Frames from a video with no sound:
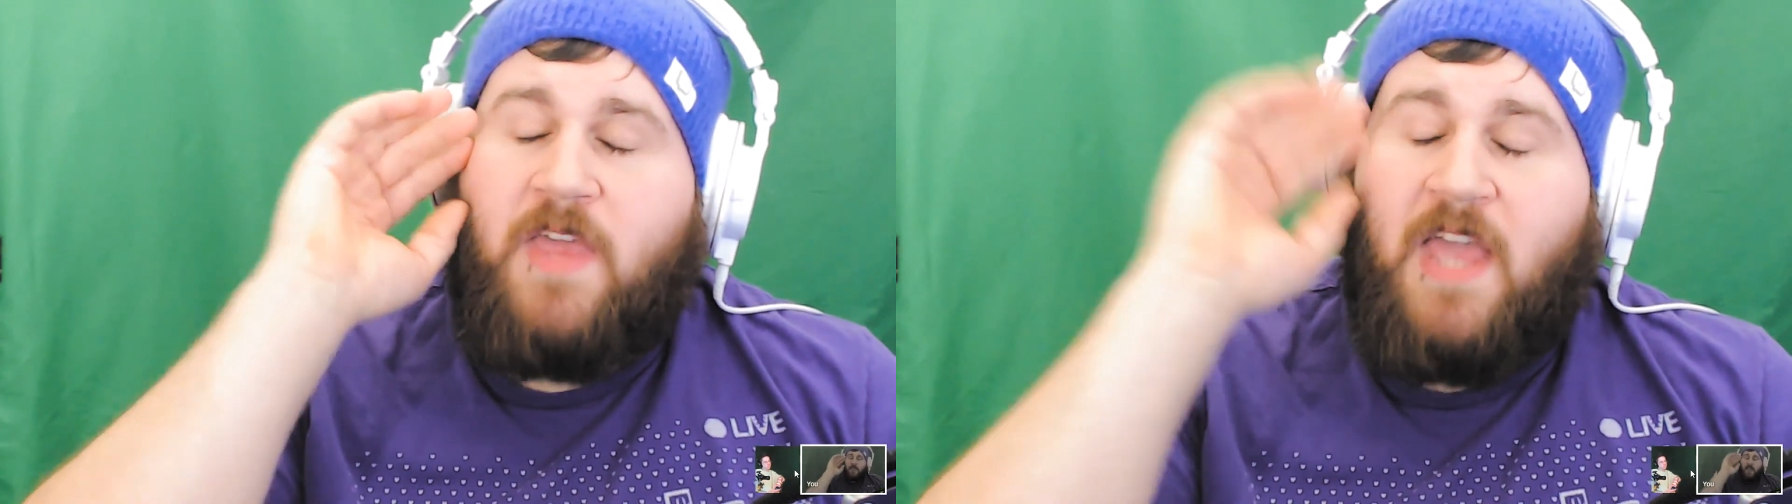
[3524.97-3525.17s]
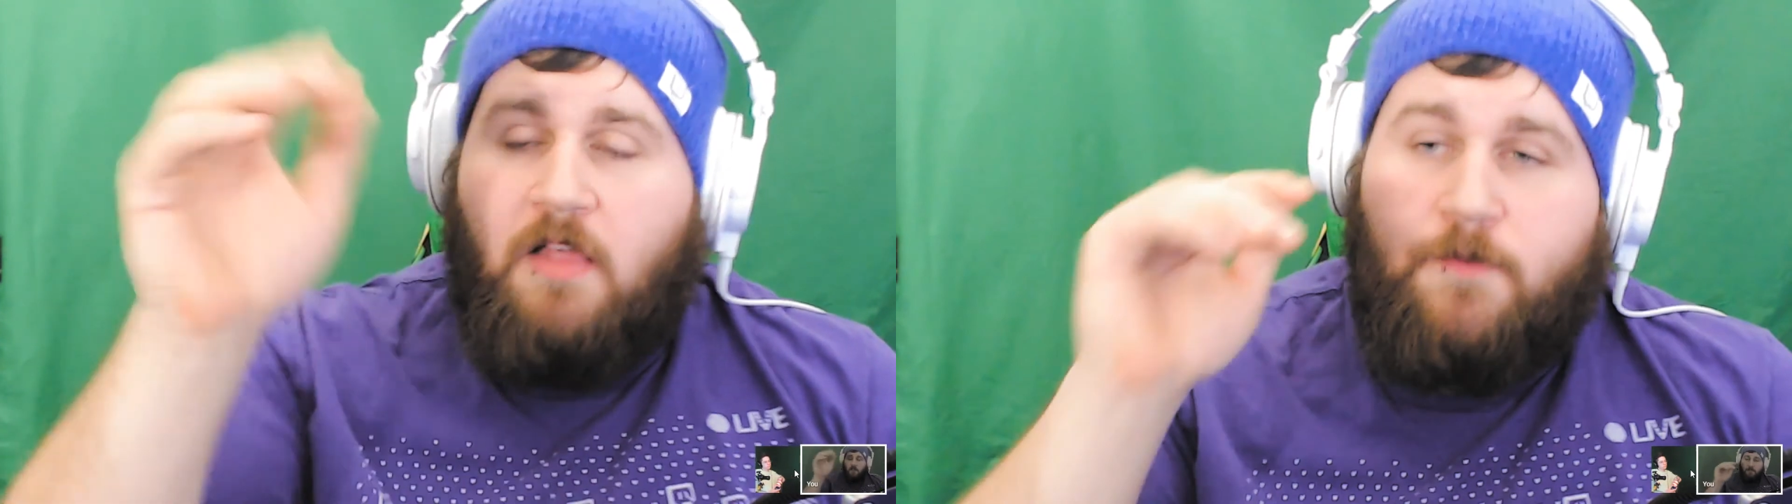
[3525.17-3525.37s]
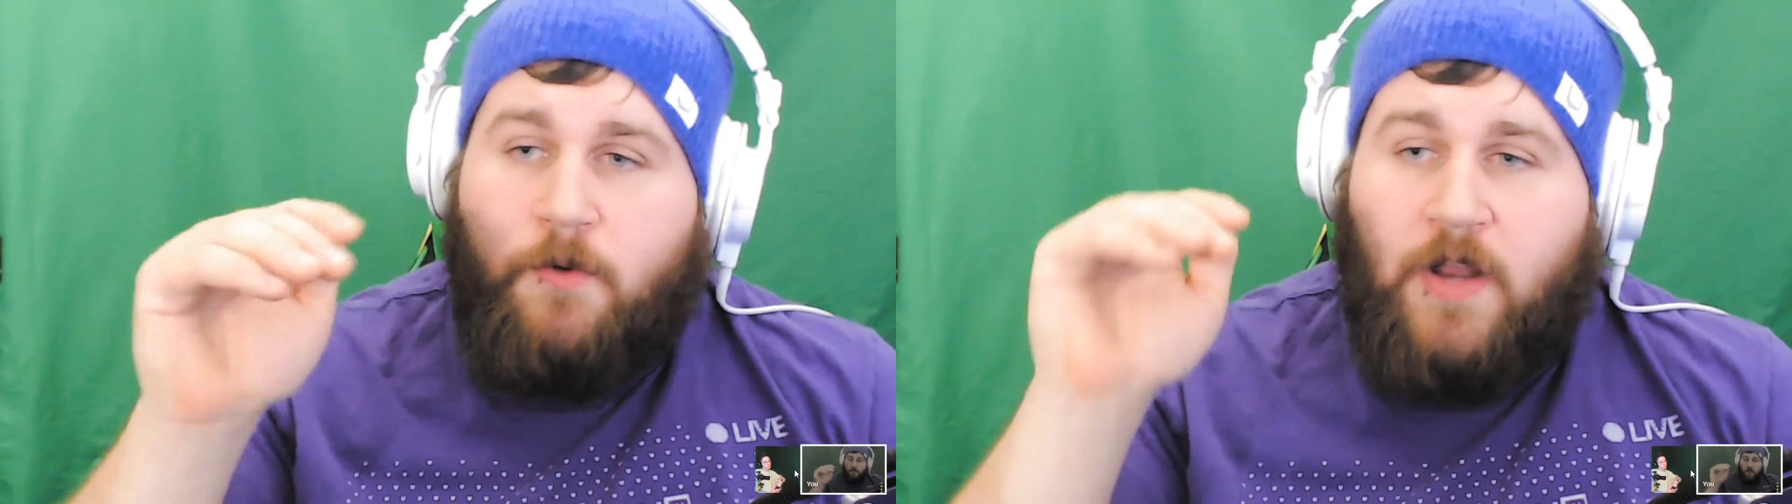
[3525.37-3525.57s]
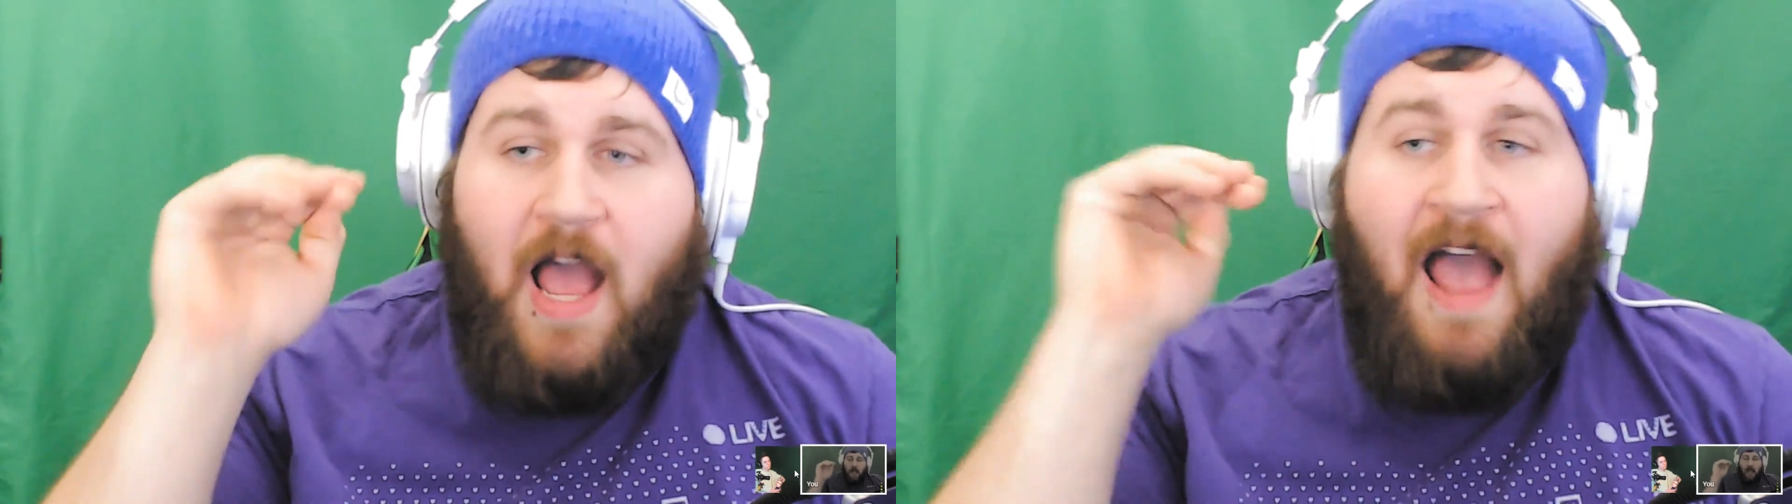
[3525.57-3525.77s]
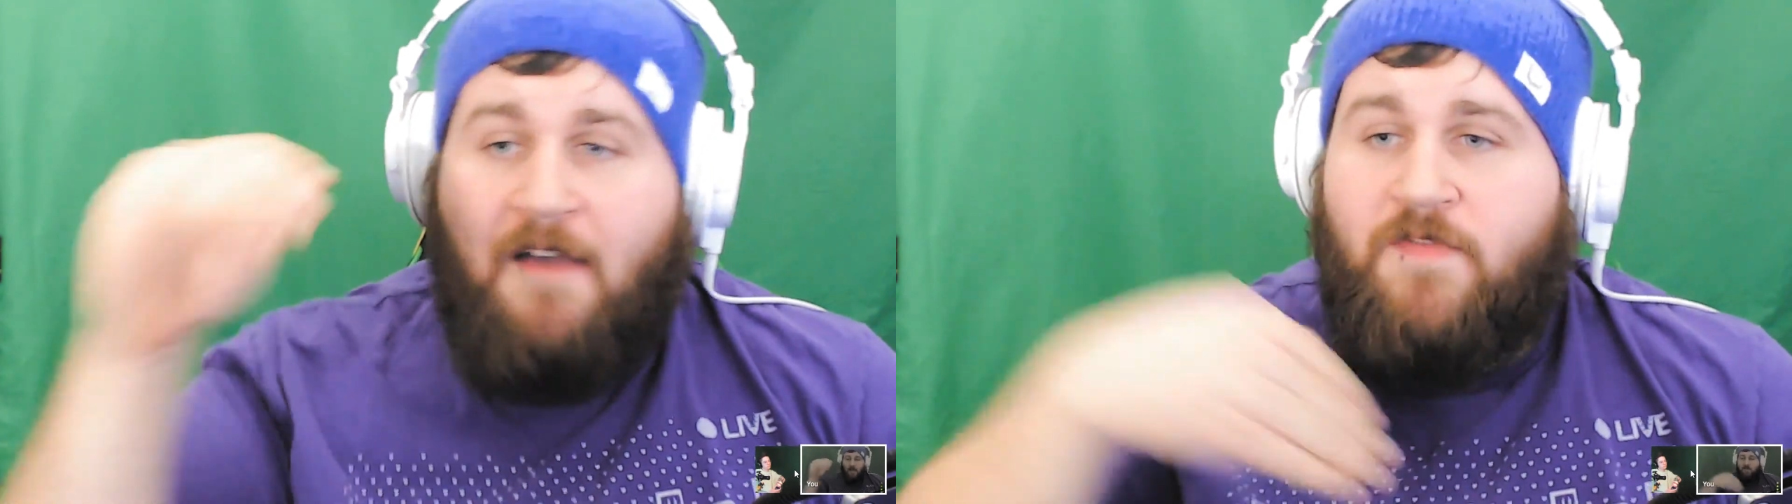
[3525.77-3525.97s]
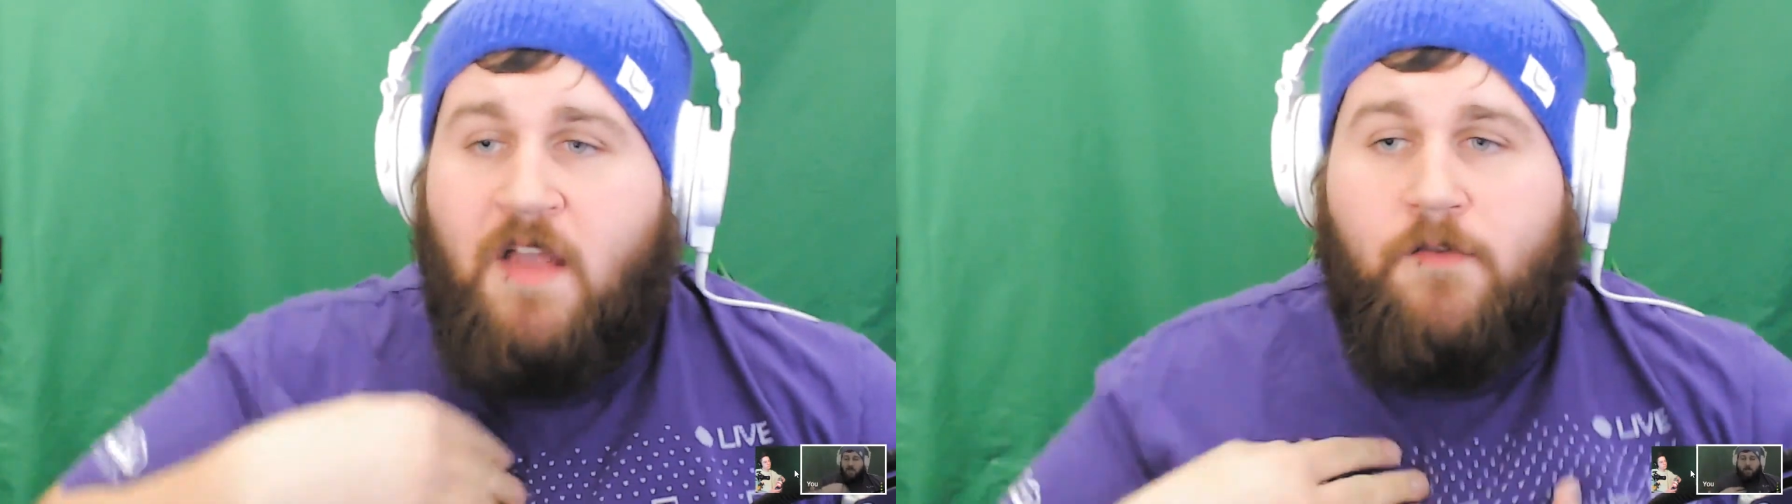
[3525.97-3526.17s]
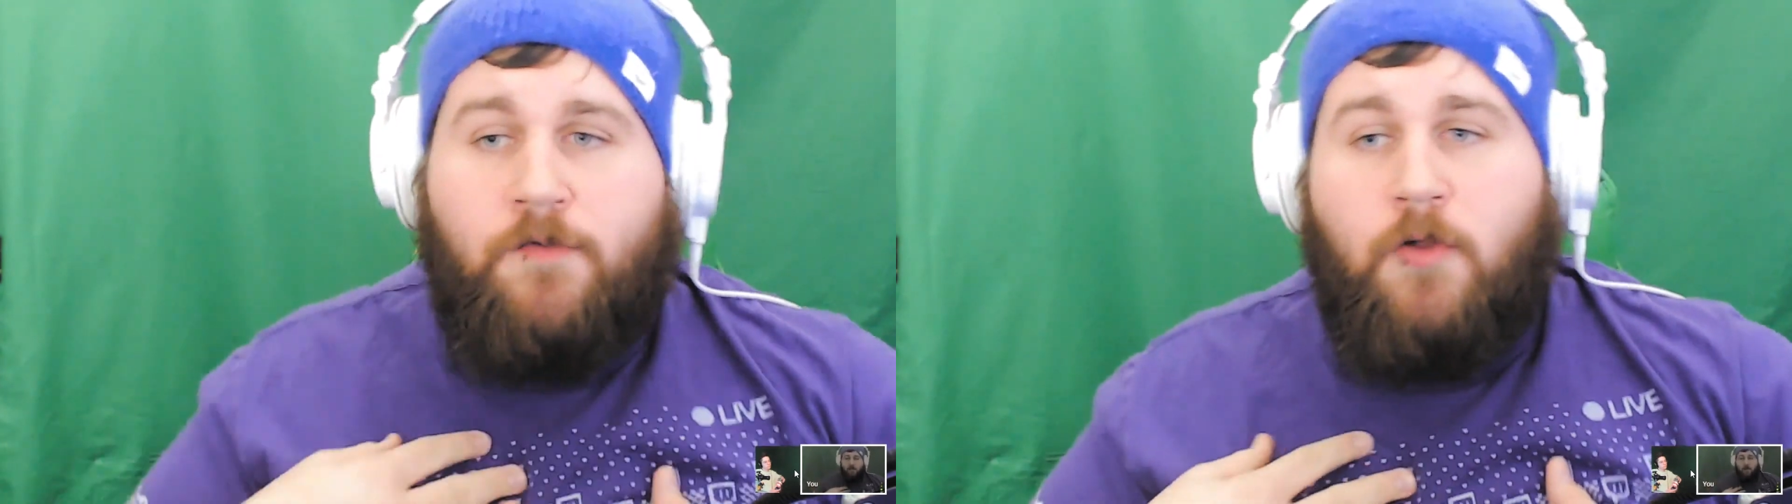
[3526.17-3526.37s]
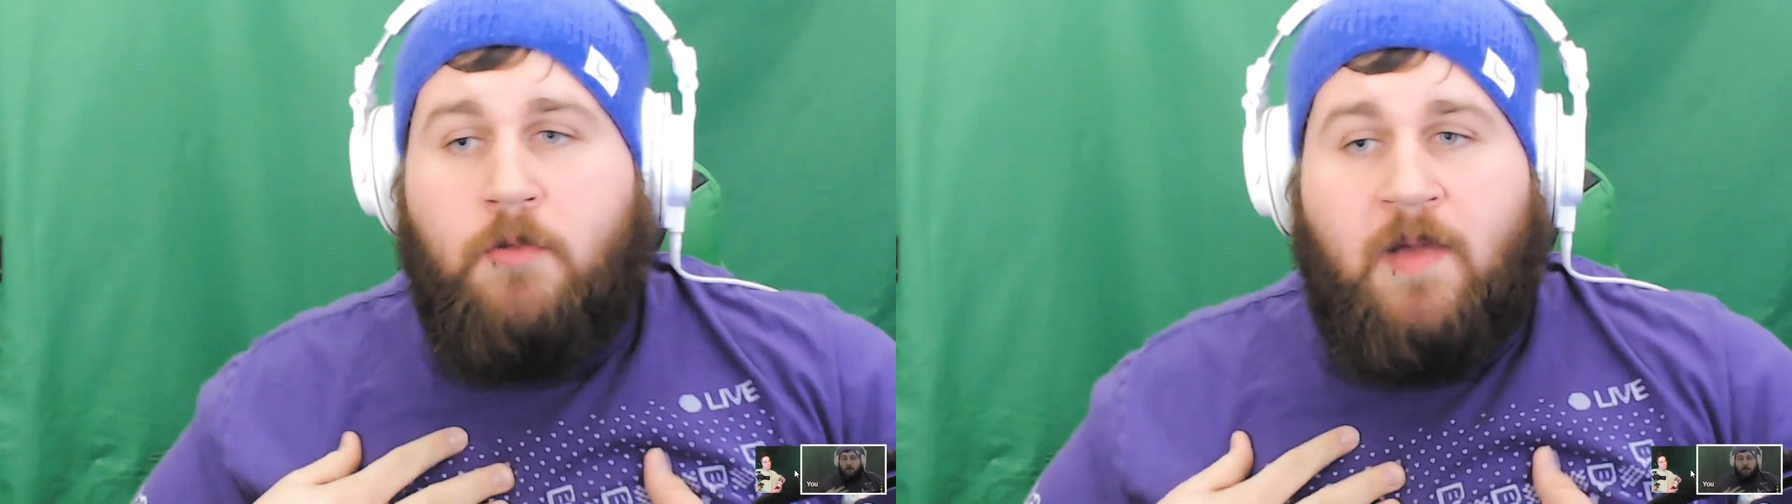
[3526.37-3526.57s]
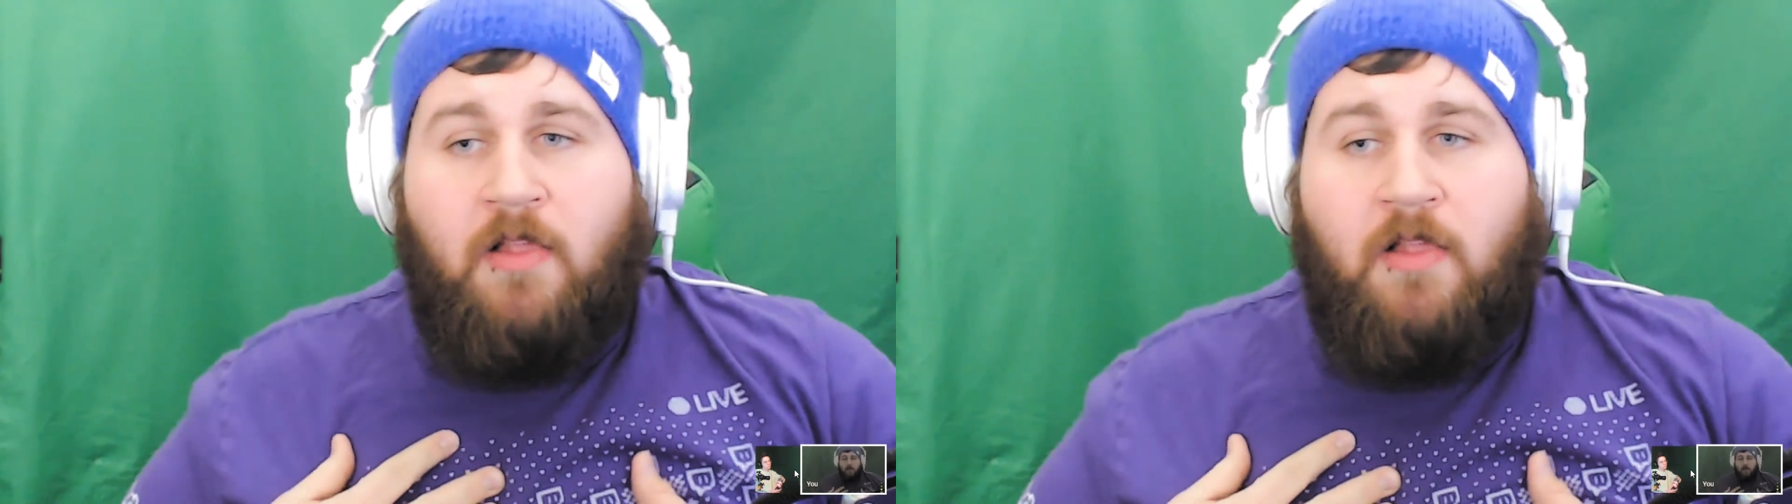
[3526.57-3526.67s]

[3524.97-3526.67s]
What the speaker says: California. I've never flown in my